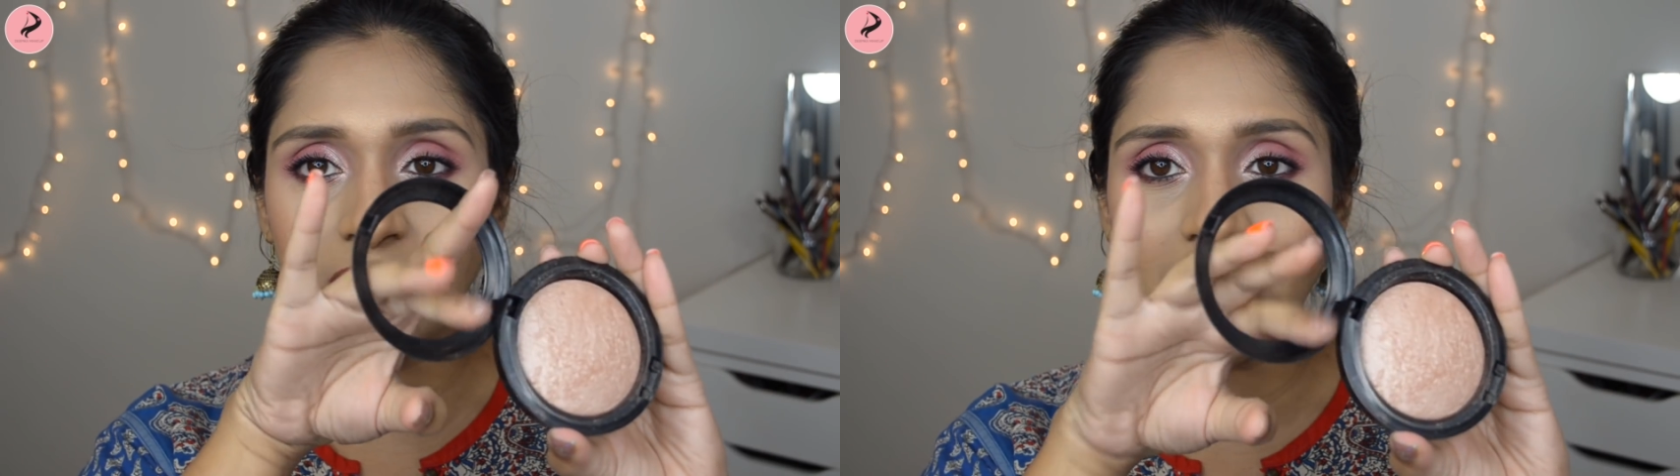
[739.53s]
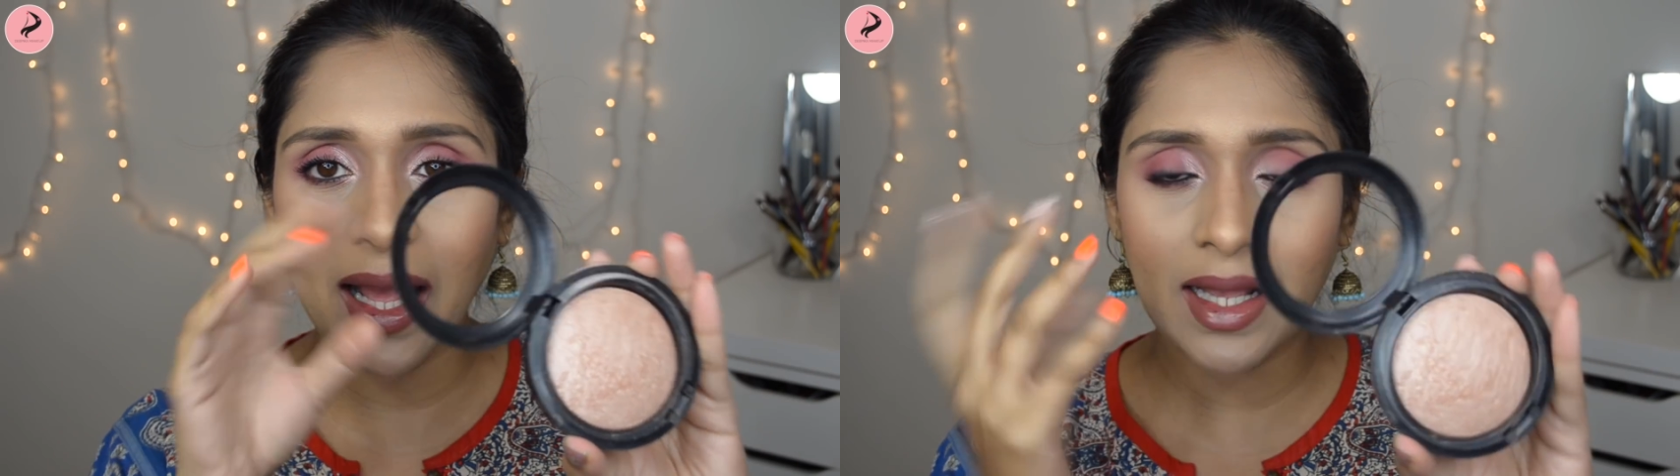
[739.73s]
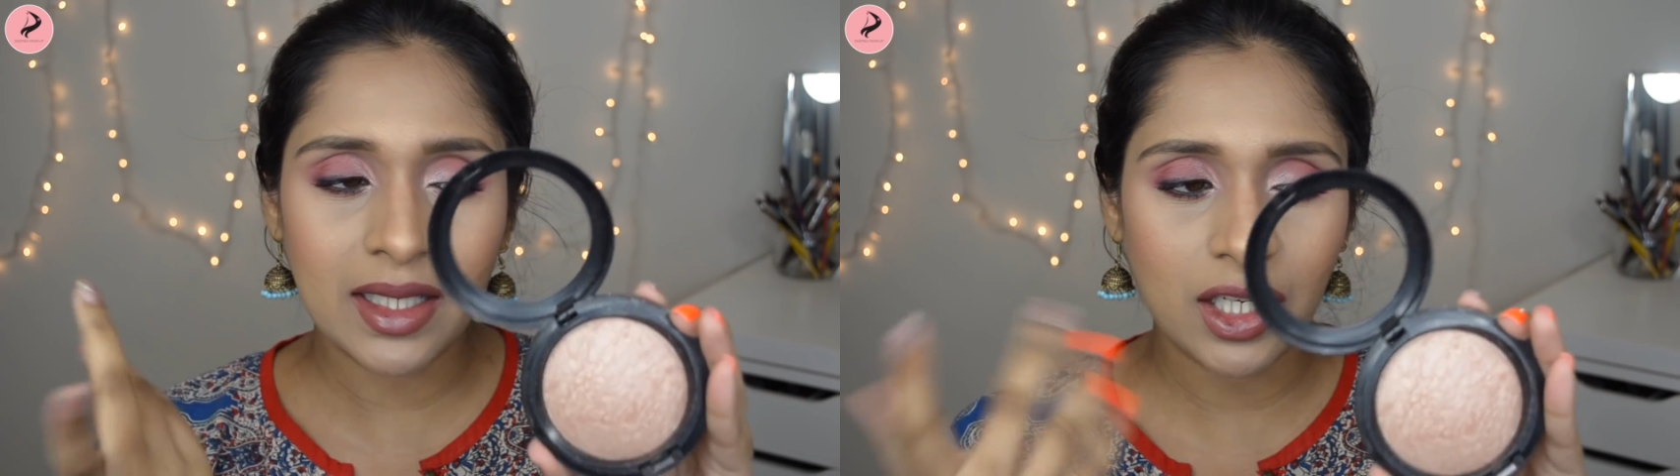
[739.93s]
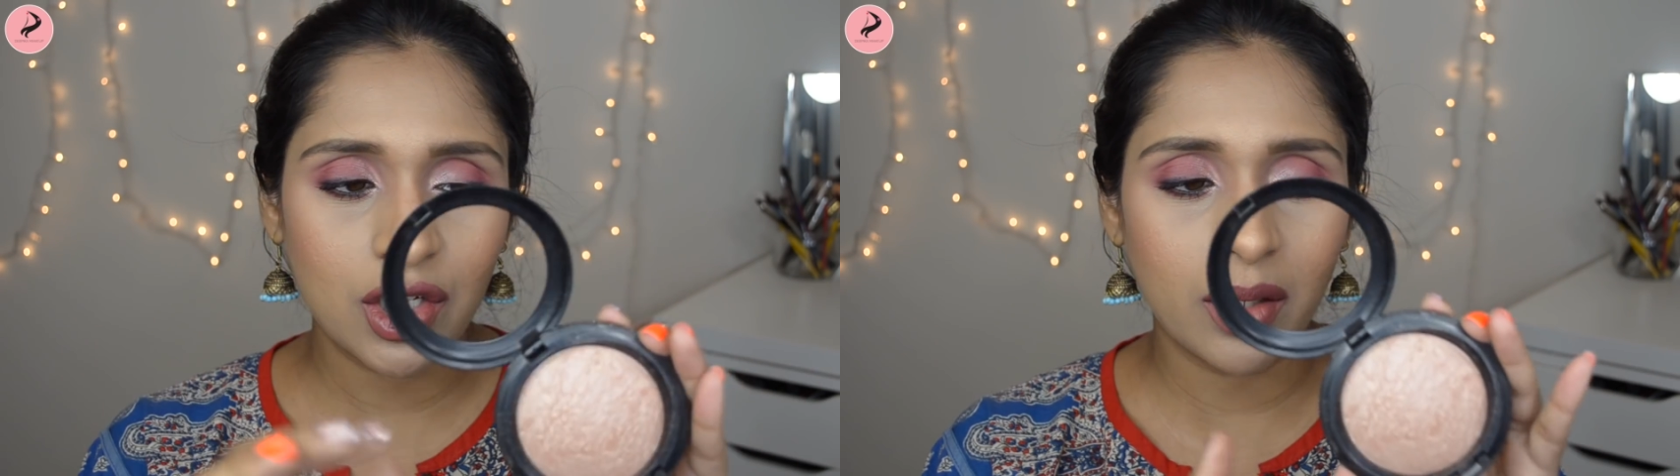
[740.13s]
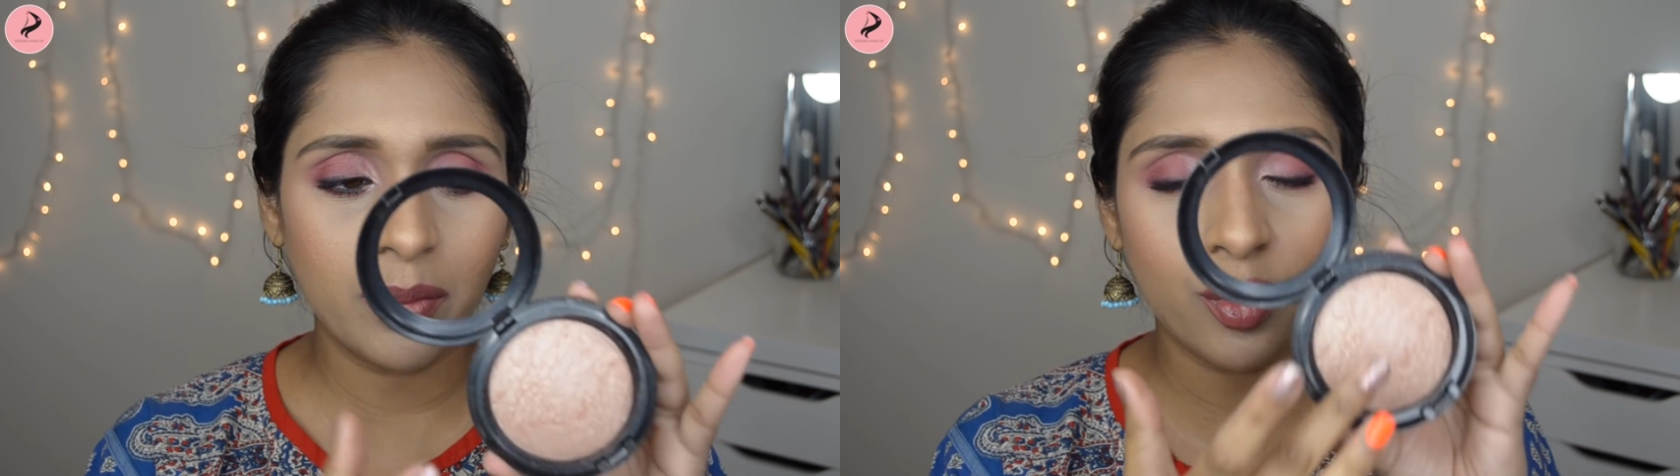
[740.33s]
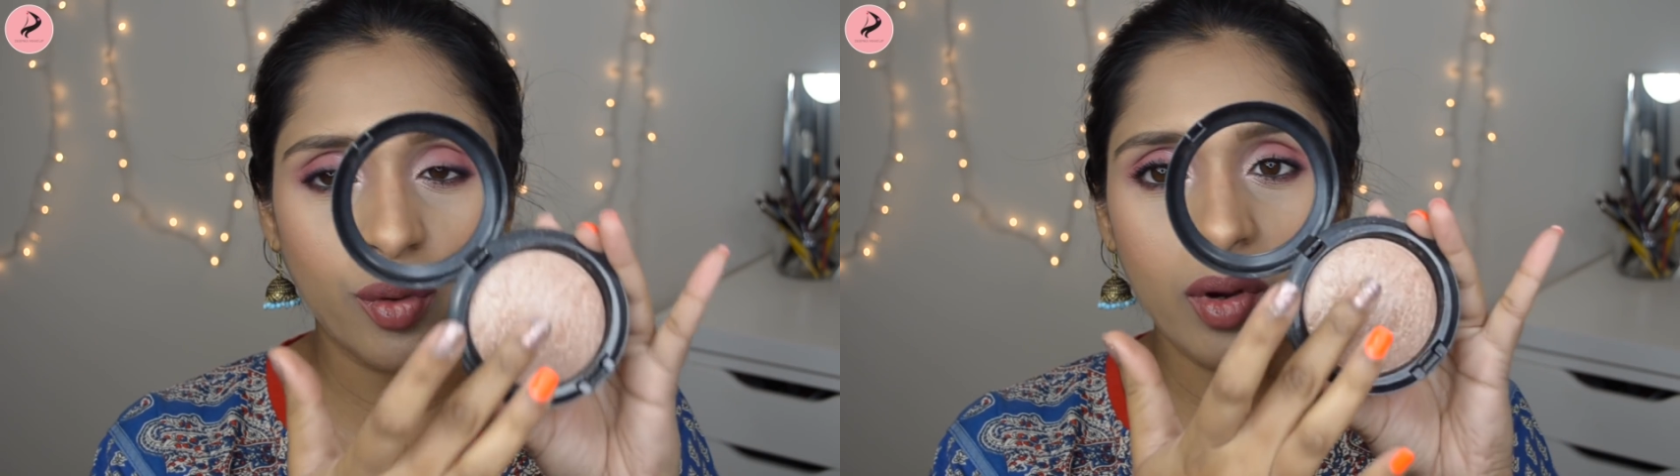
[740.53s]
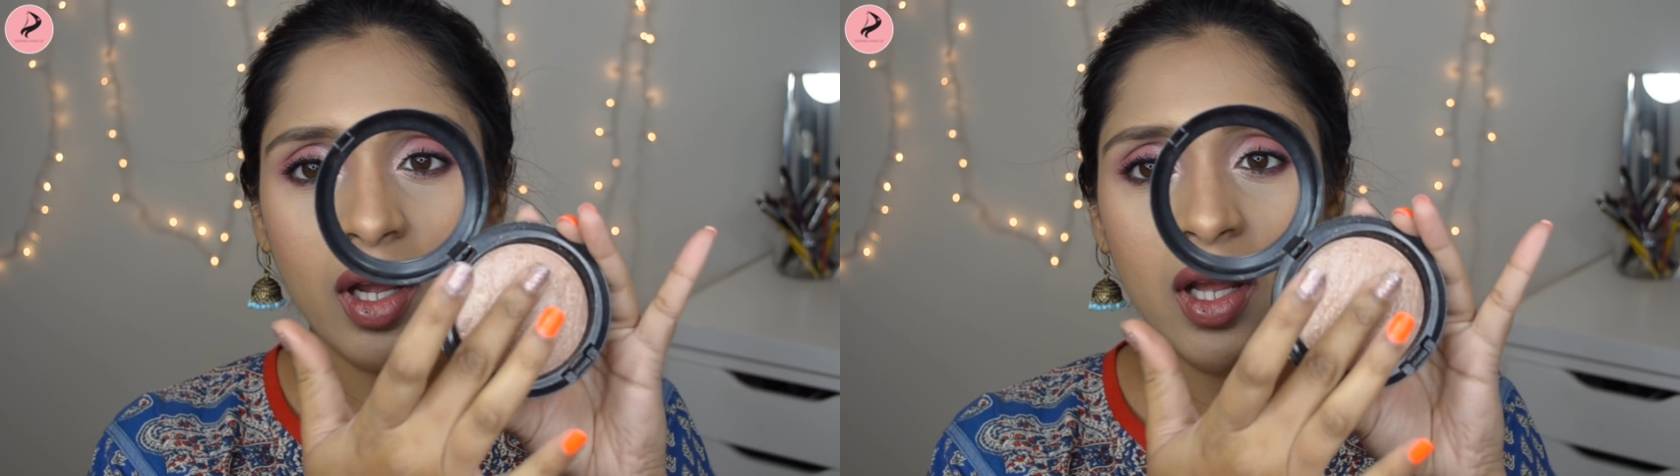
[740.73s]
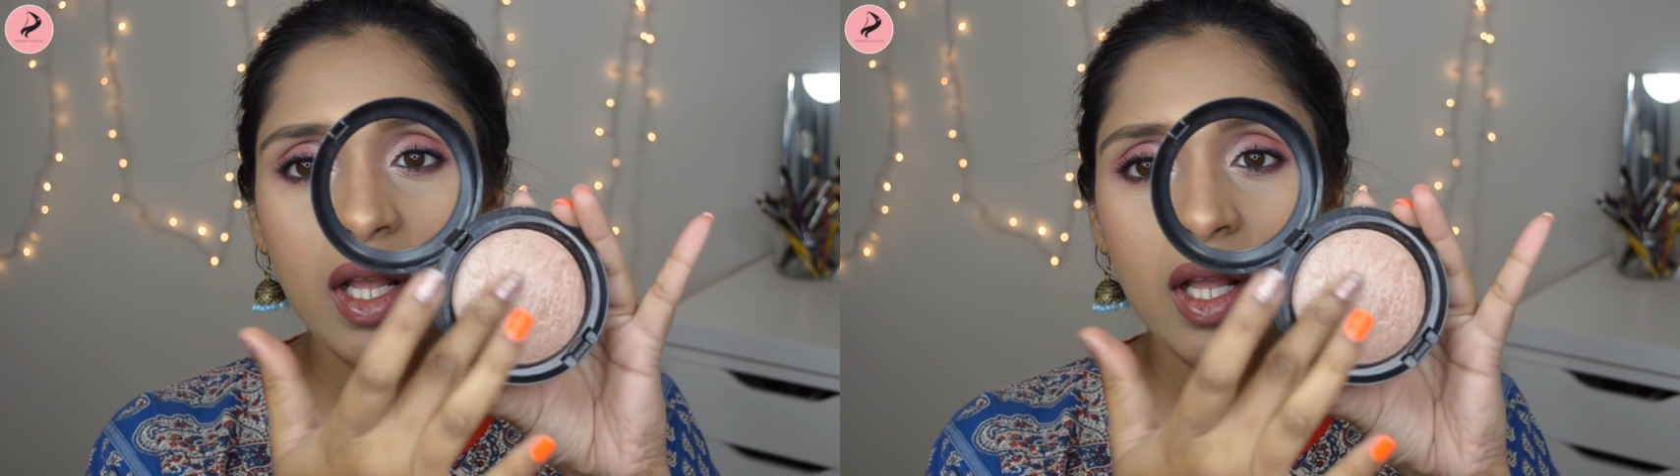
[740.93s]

The glass actually broke.